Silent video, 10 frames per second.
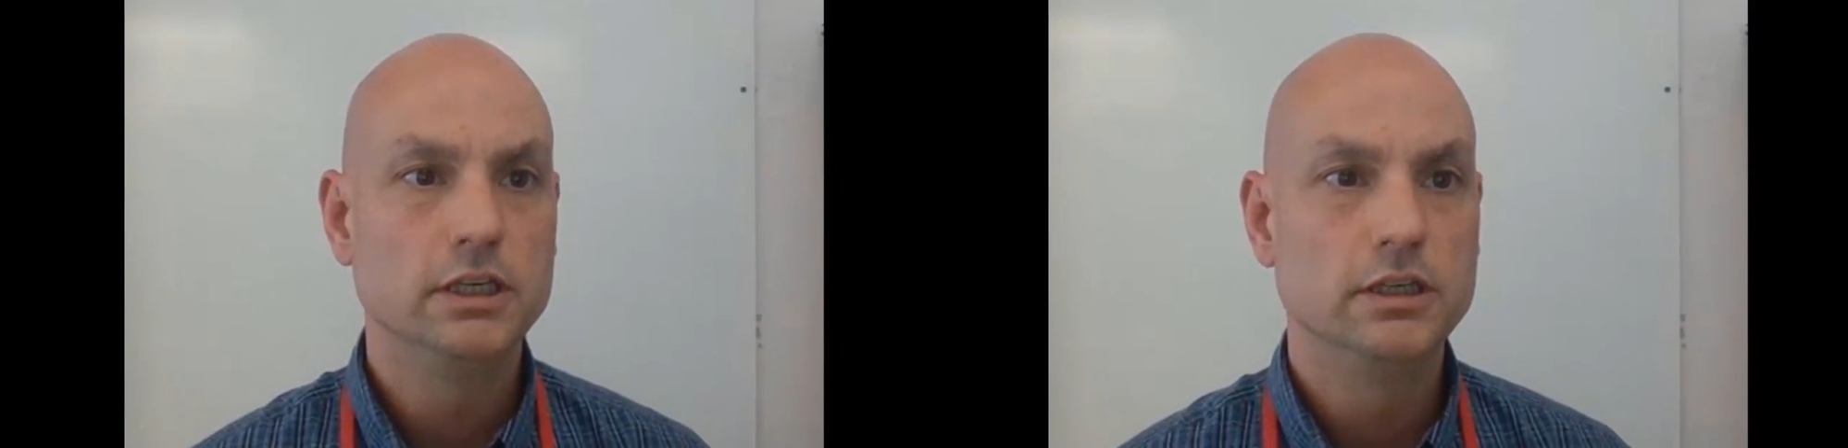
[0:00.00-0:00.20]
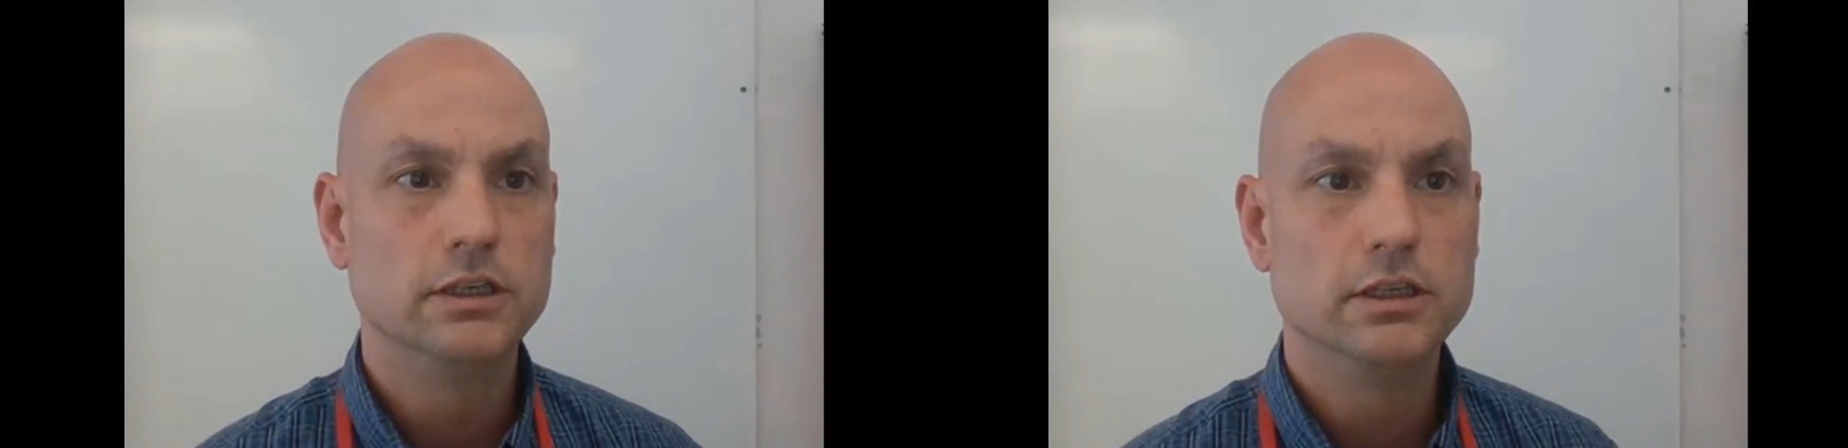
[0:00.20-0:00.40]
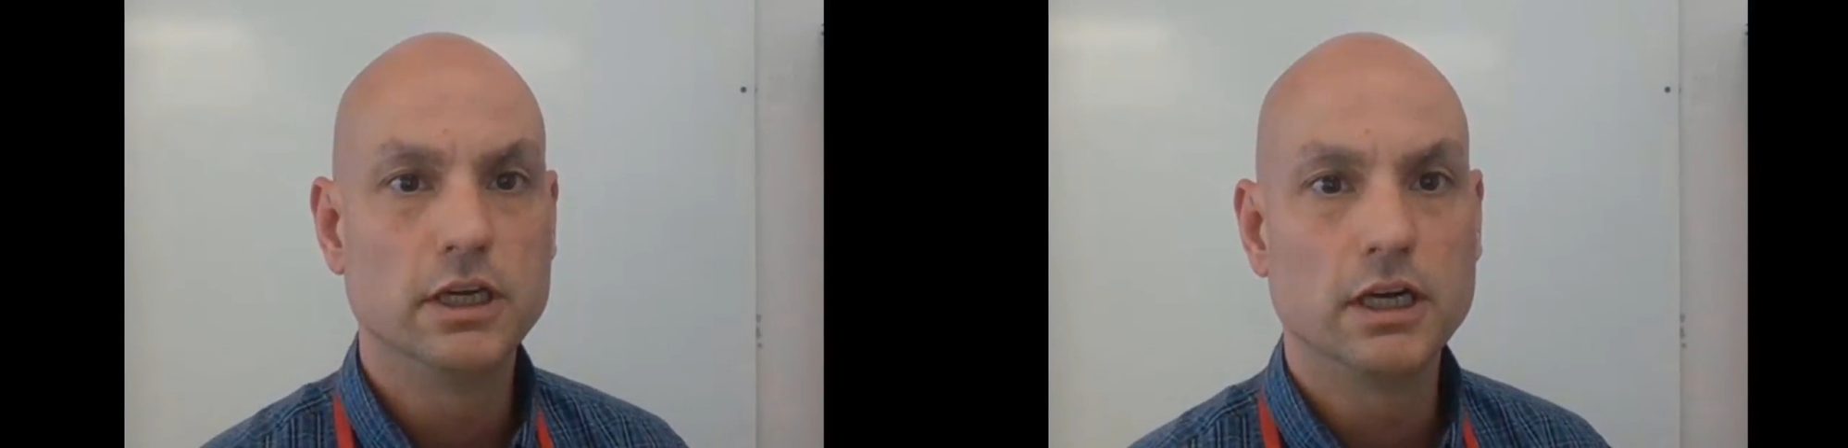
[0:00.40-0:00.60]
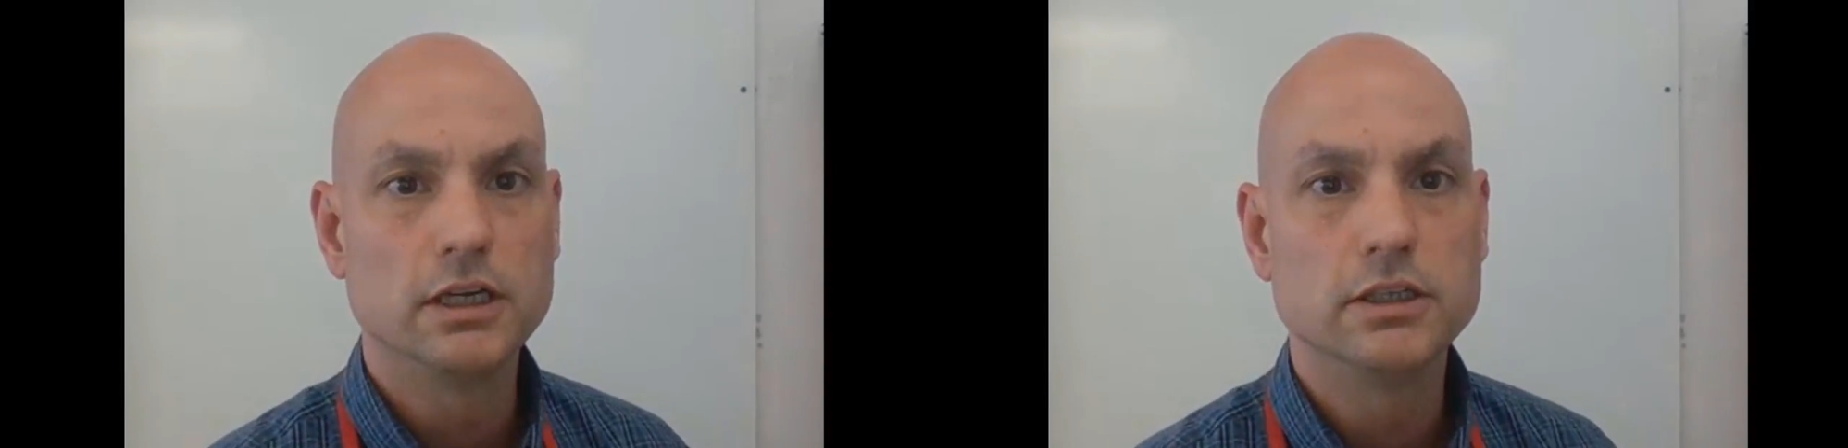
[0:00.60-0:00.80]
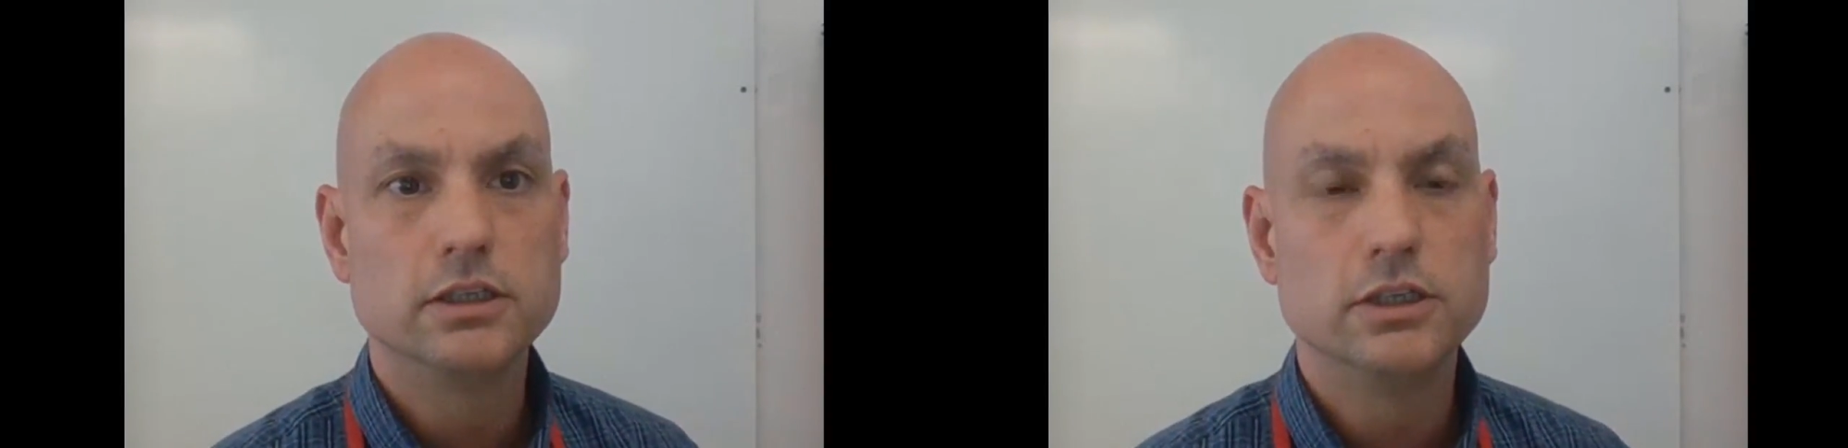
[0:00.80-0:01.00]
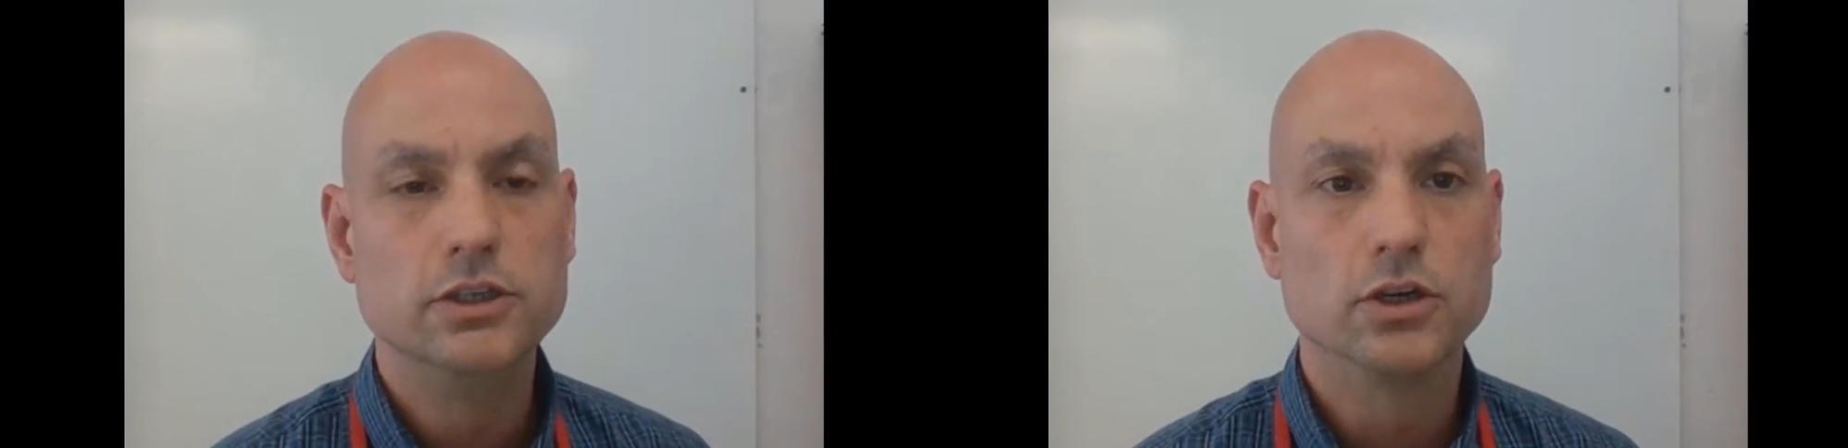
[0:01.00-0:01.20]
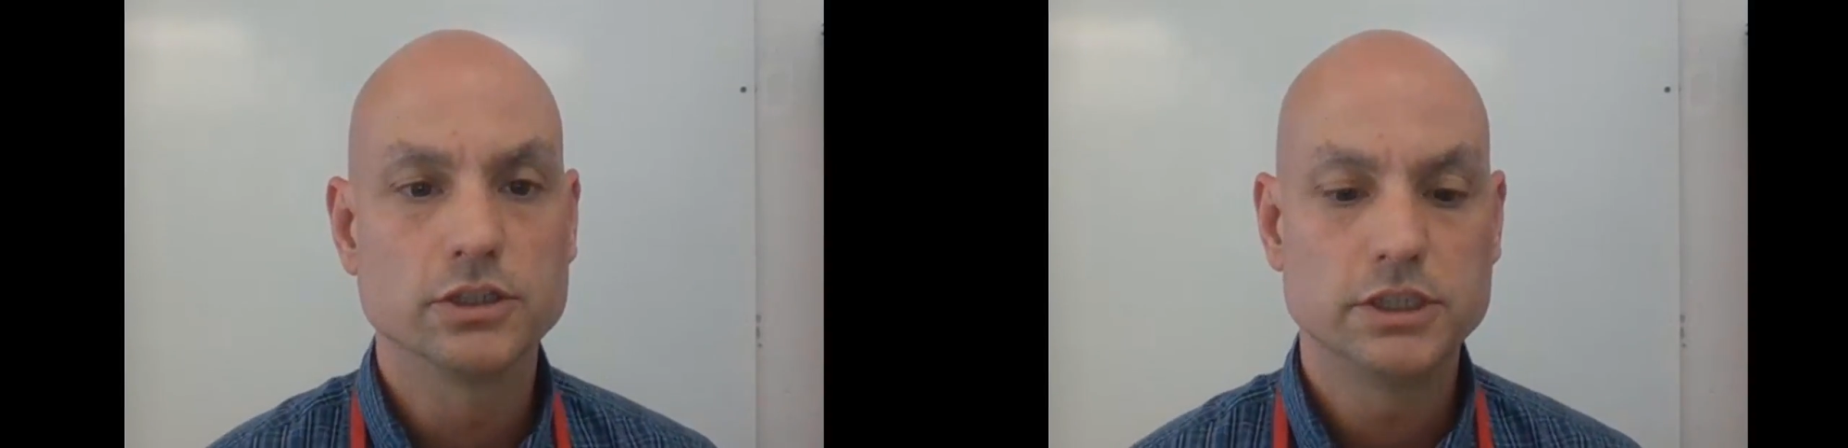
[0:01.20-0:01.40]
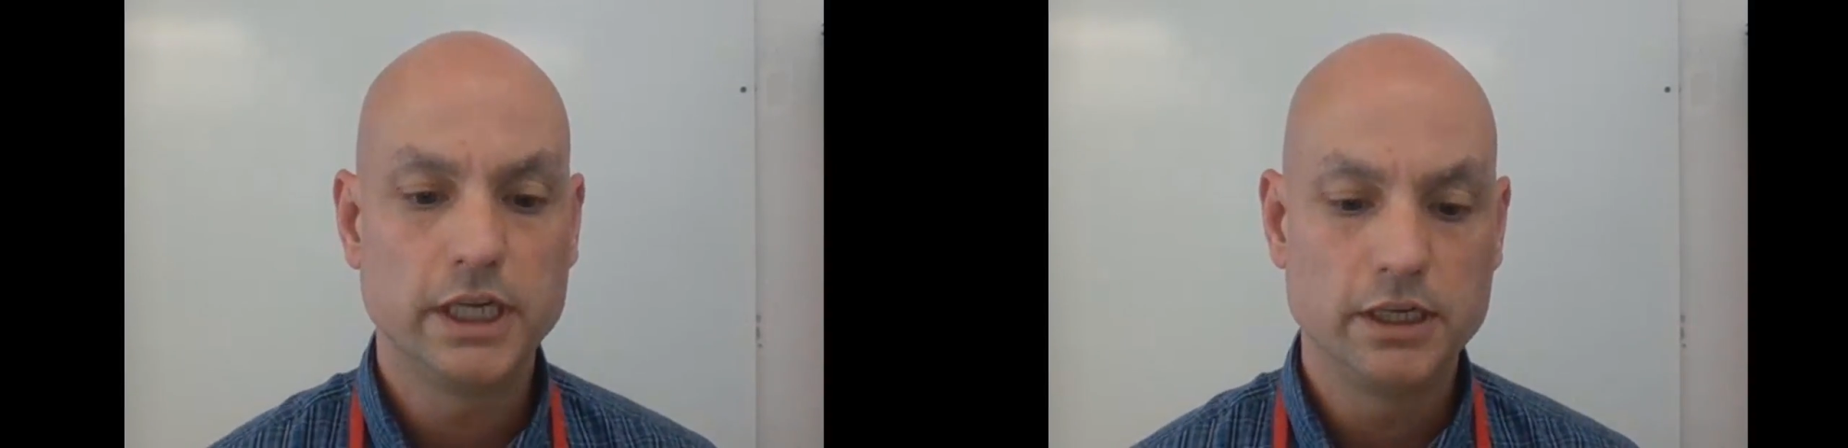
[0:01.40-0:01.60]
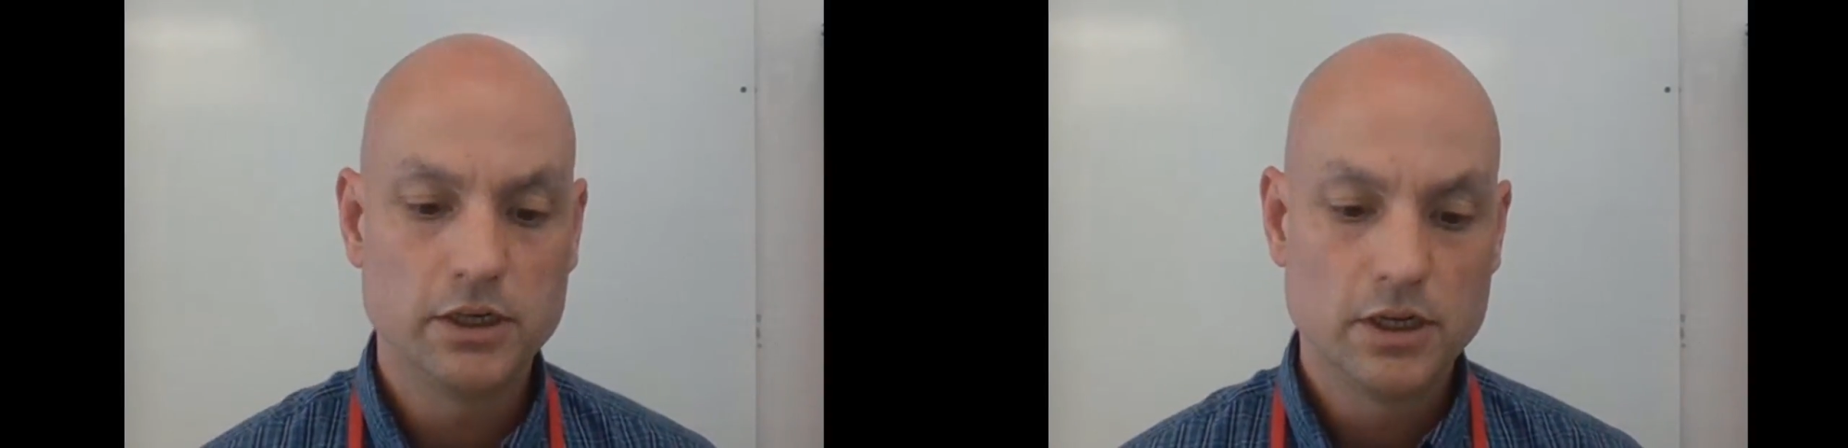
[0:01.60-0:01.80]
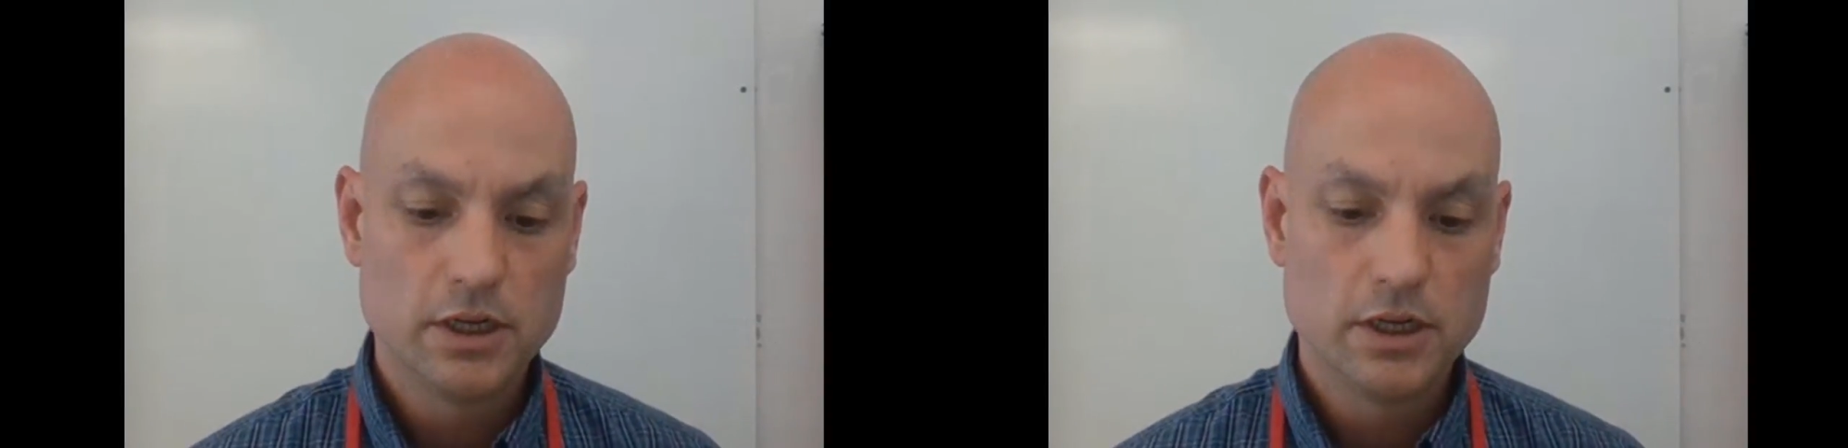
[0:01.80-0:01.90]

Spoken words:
in New York State.